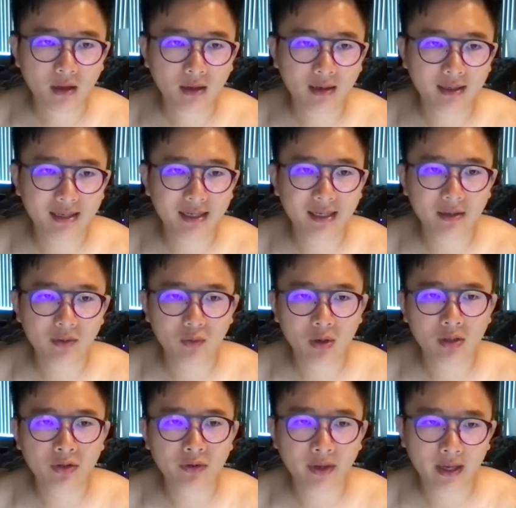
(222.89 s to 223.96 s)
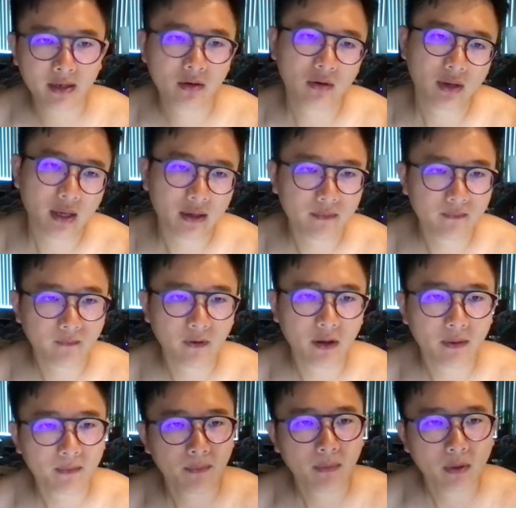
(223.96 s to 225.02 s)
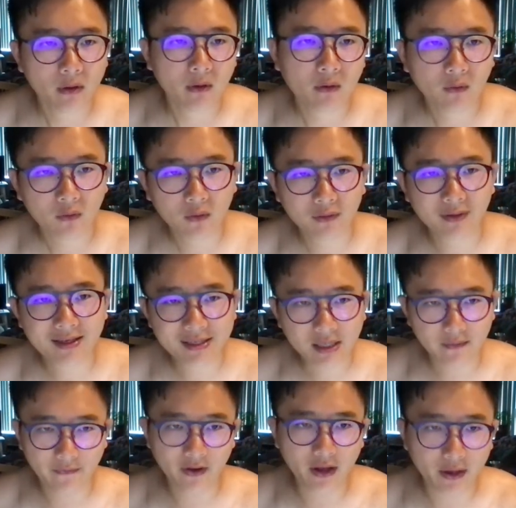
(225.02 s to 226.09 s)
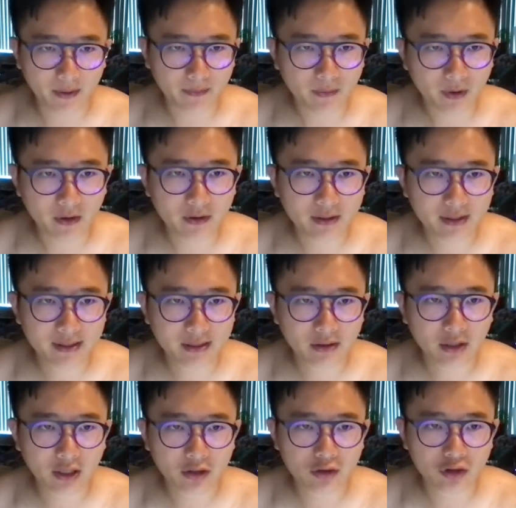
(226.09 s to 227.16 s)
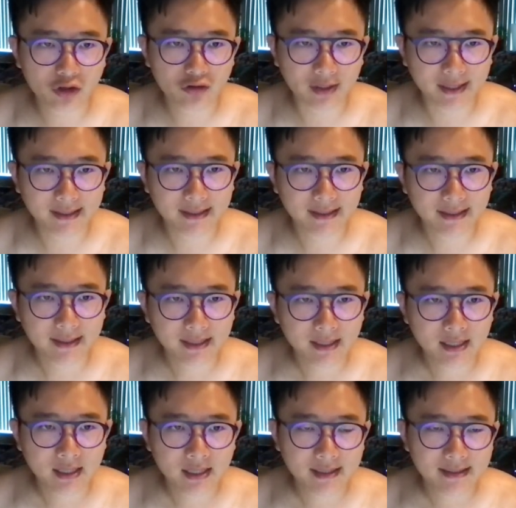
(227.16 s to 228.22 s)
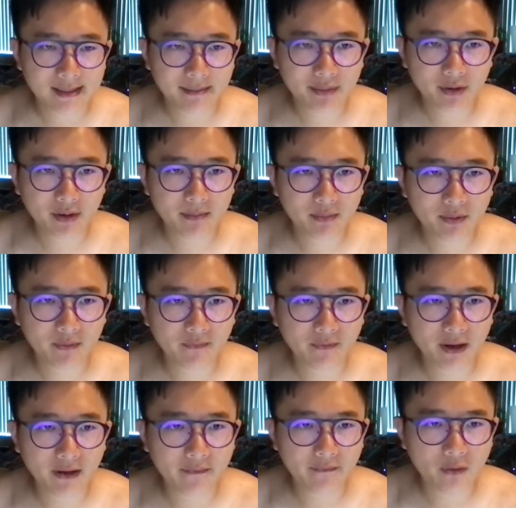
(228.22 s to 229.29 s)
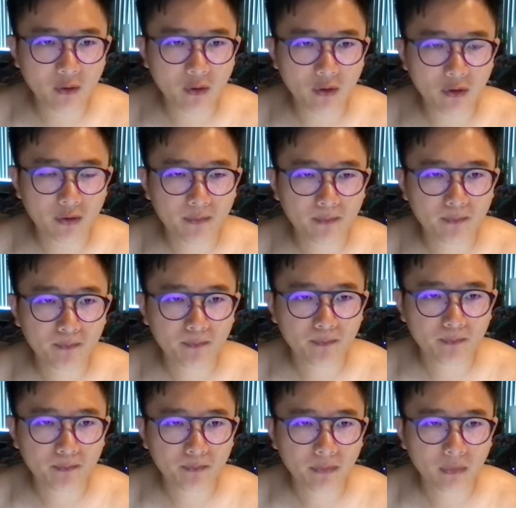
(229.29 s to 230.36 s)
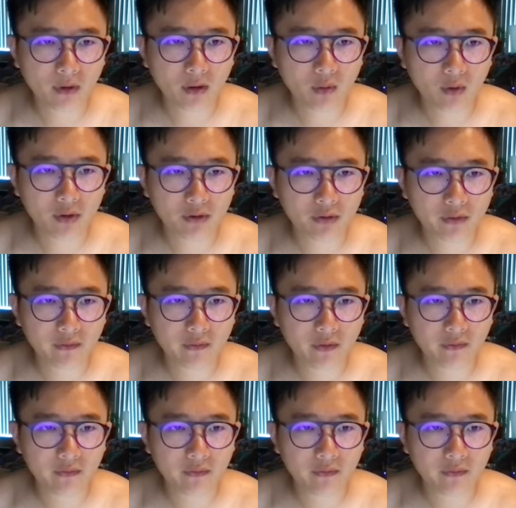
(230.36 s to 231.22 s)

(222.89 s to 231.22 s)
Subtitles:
D1 to N, okay, fine. So these are fine, alright, these are not too strict. Sample input 5, 4, 1, 2, 3, 4.